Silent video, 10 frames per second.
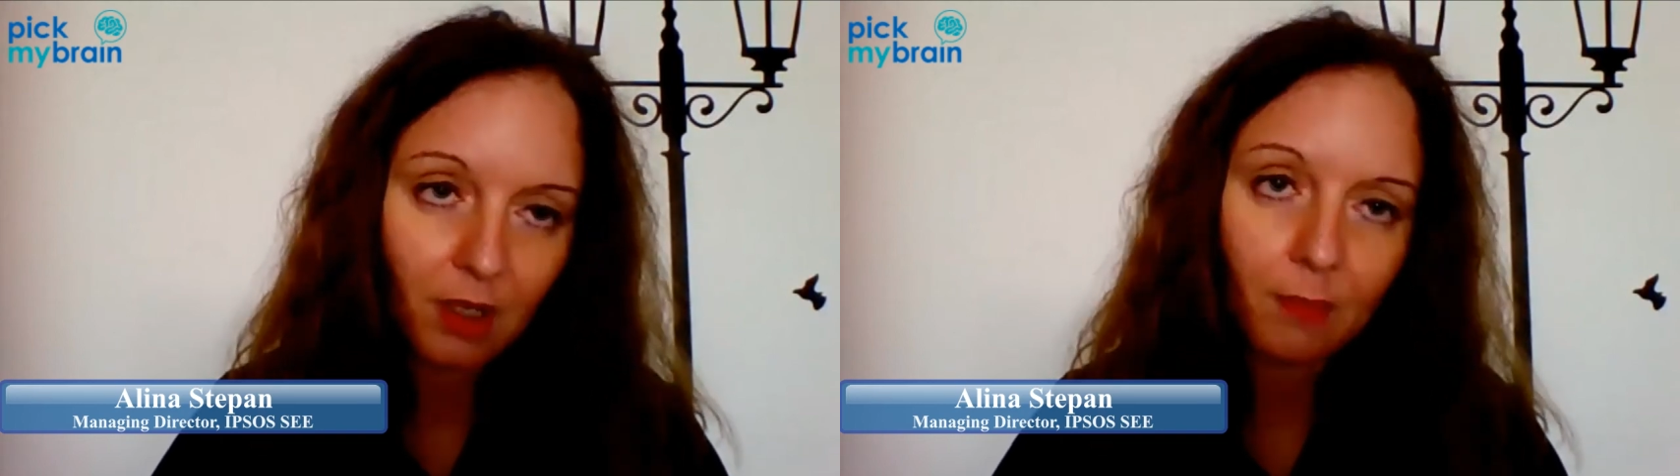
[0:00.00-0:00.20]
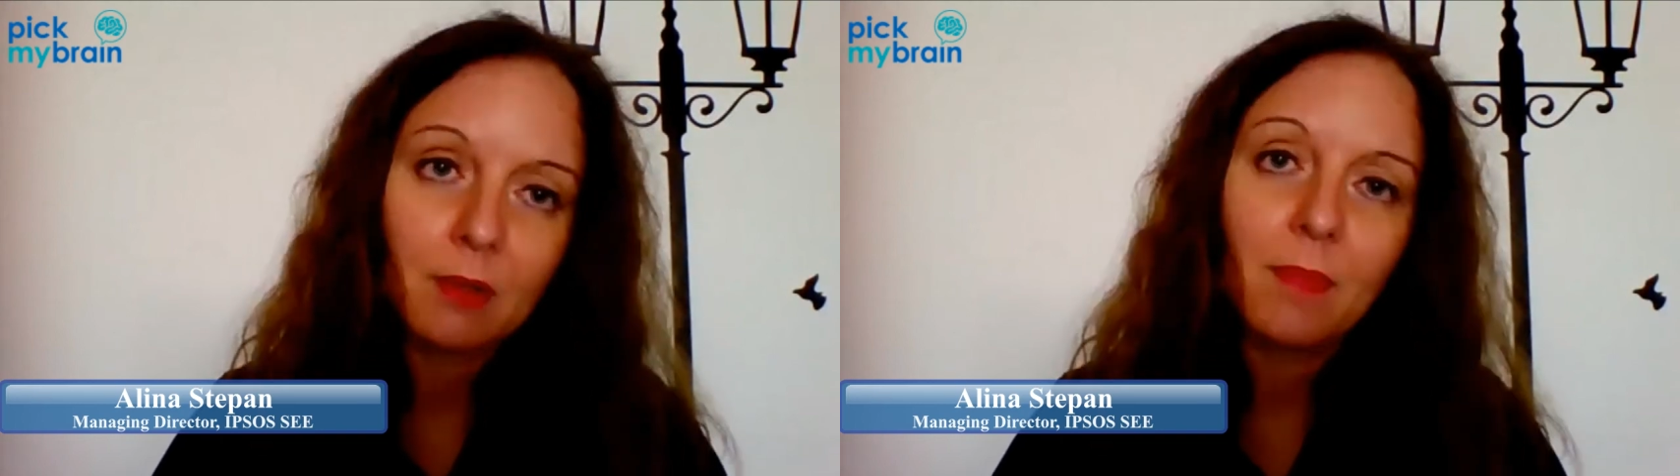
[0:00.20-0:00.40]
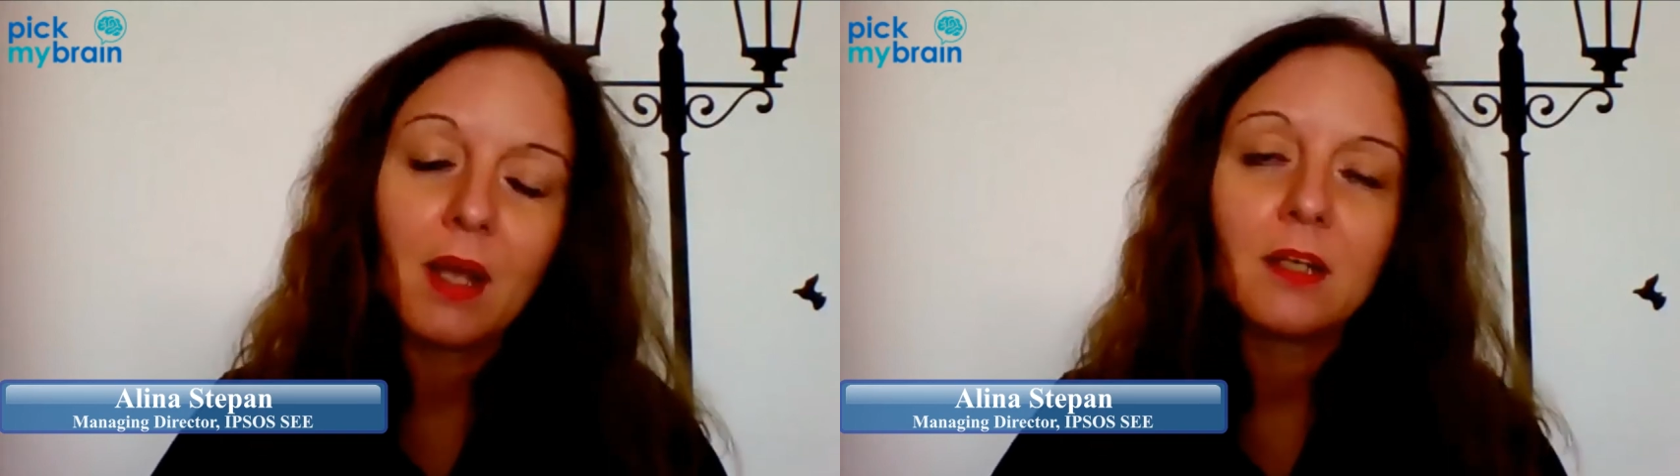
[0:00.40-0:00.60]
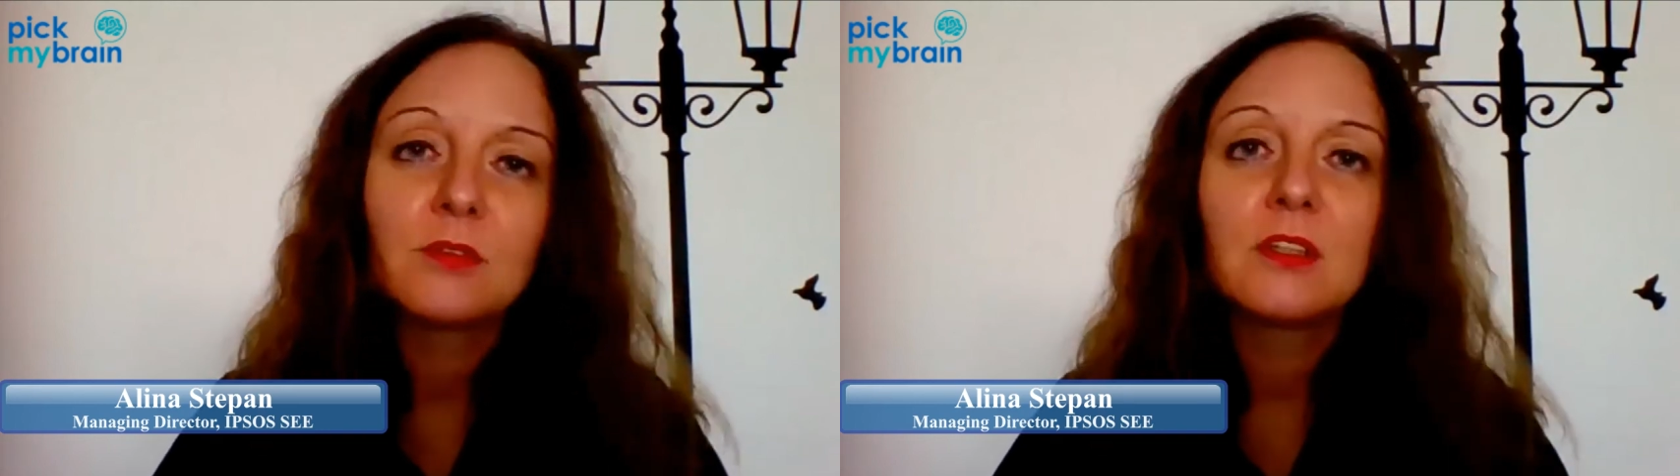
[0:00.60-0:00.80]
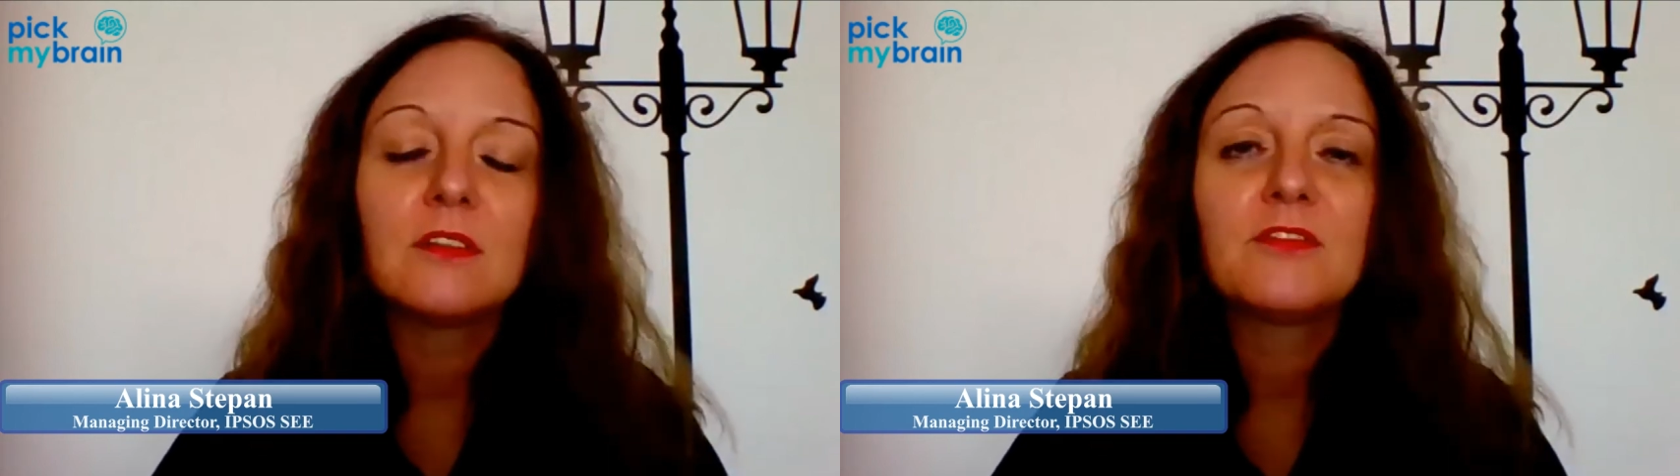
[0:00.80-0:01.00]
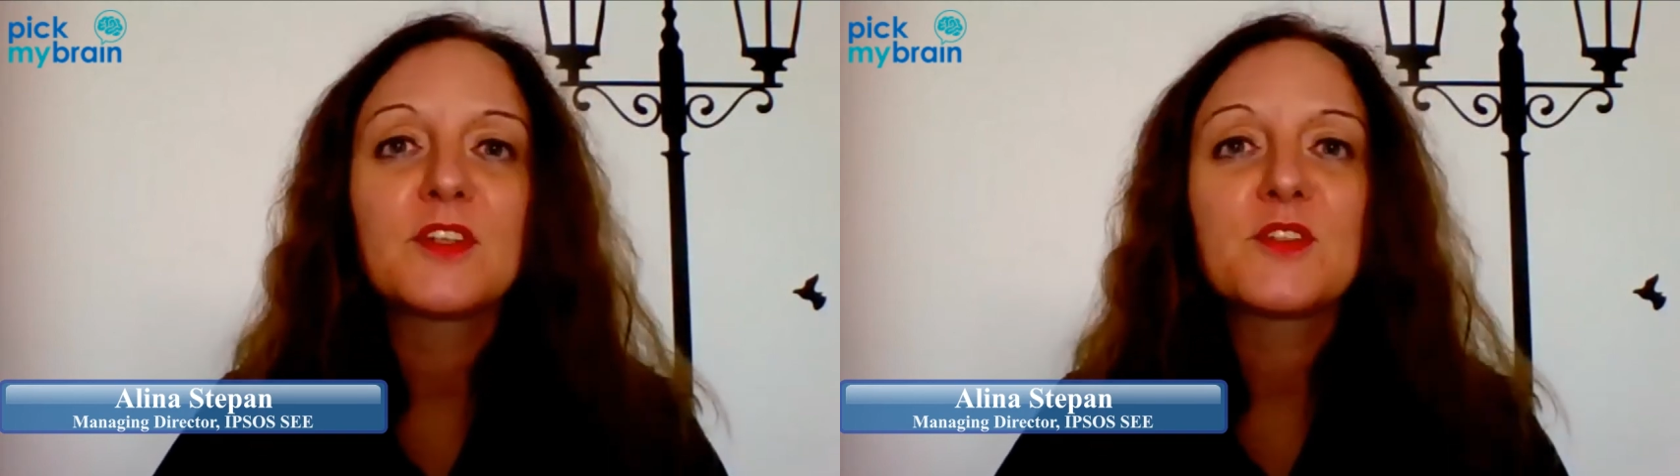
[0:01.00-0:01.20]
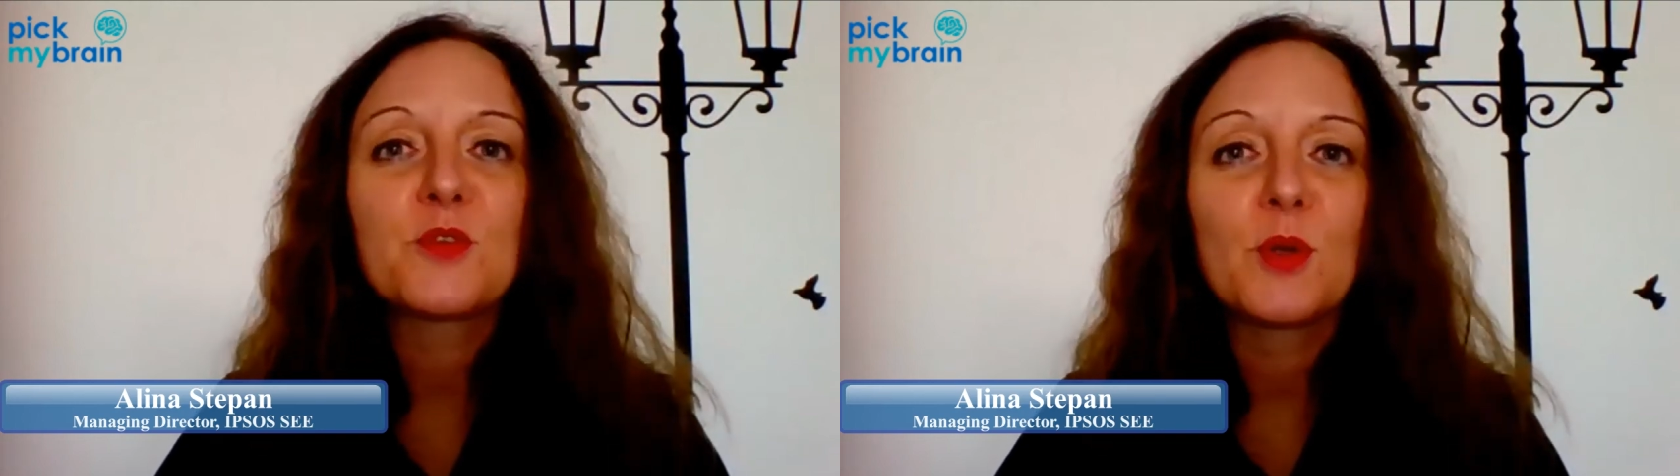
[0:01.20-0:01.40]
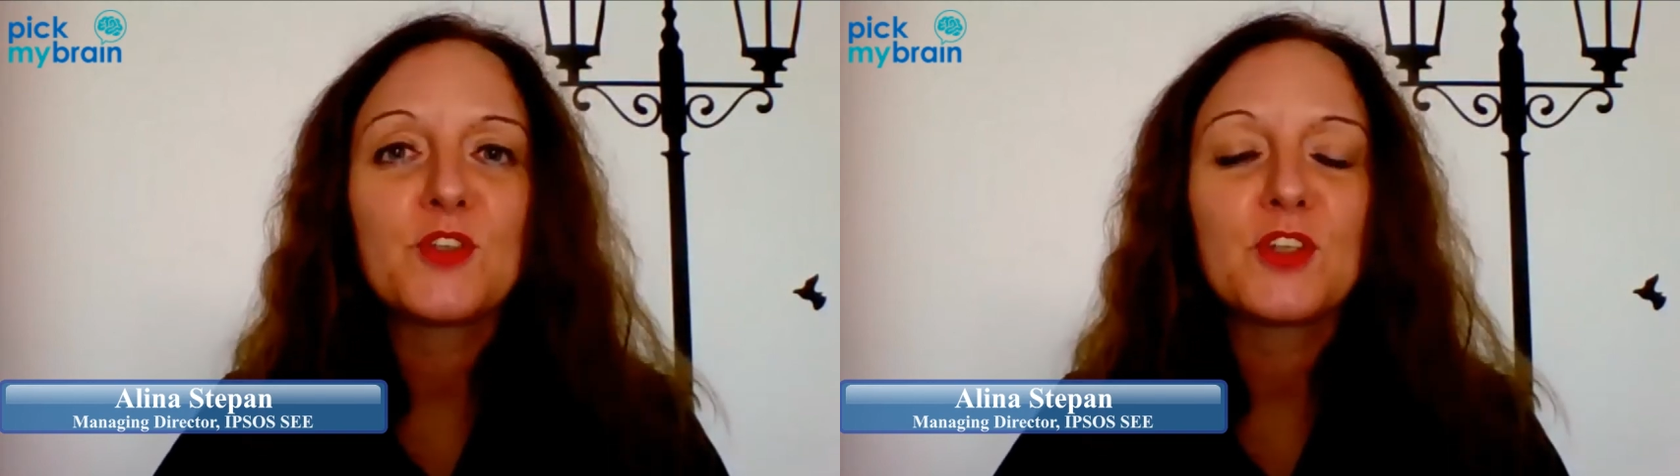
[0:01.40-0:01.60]
coming back to the
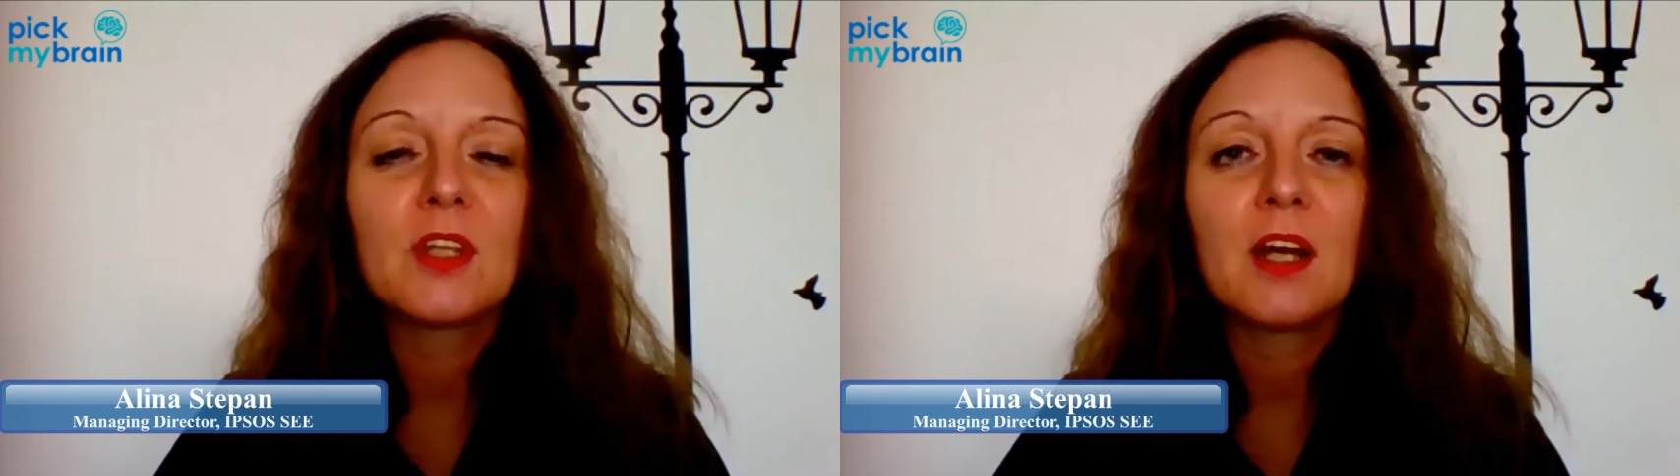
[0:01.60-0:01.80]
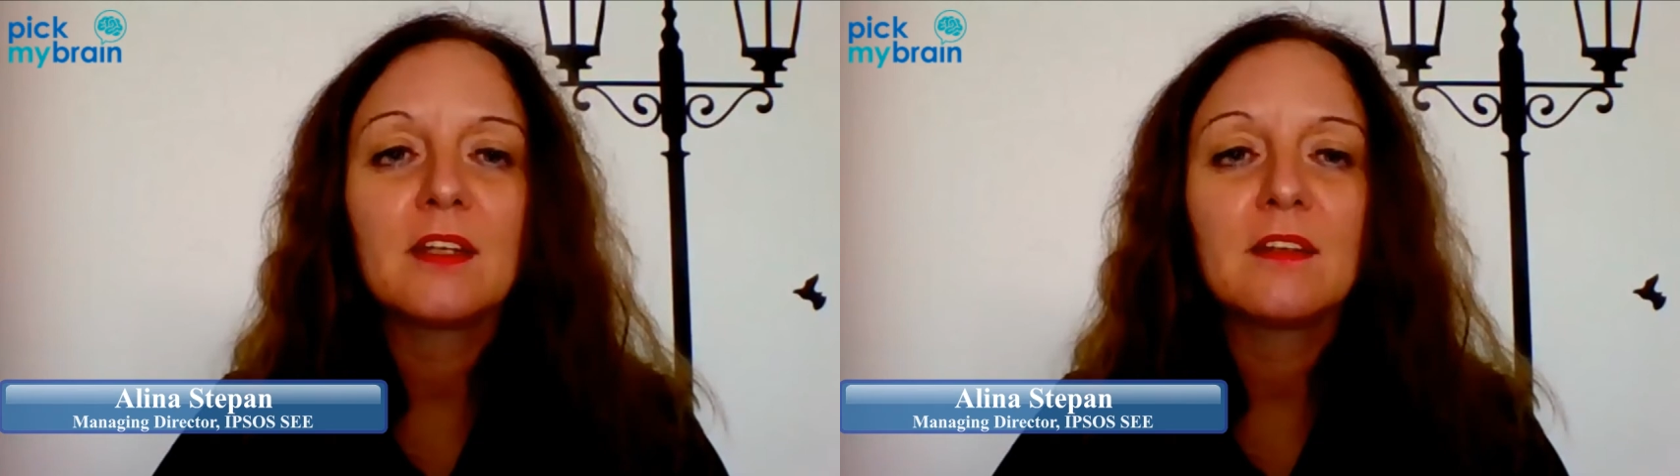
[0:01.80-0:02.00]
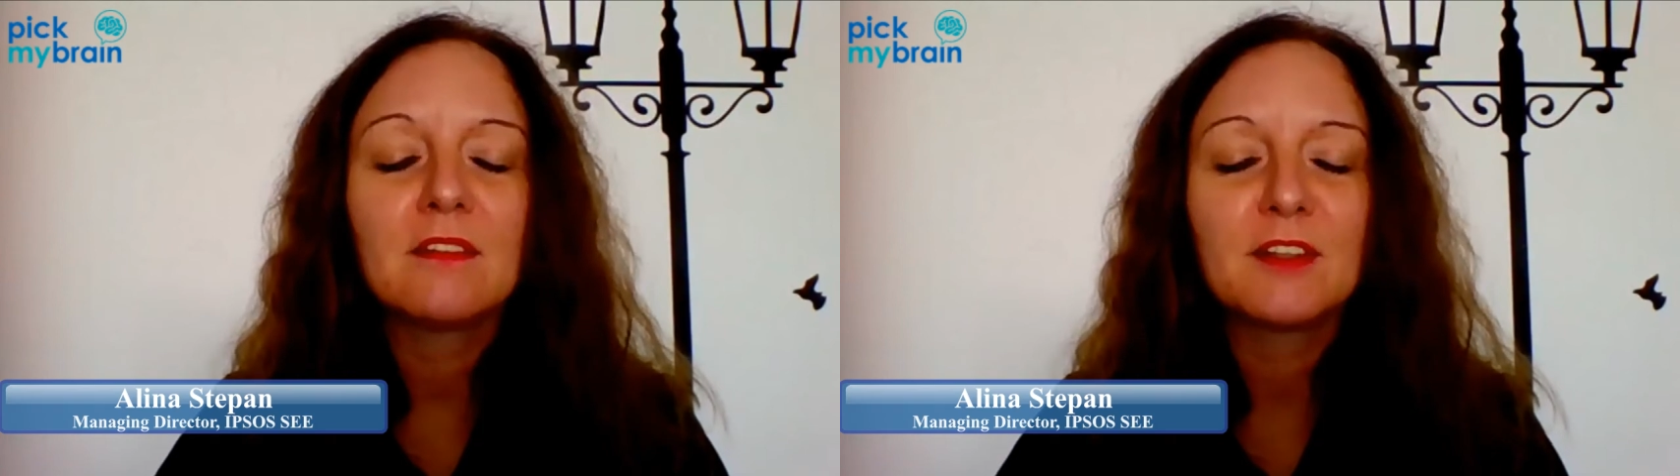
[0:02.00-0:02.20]
first question I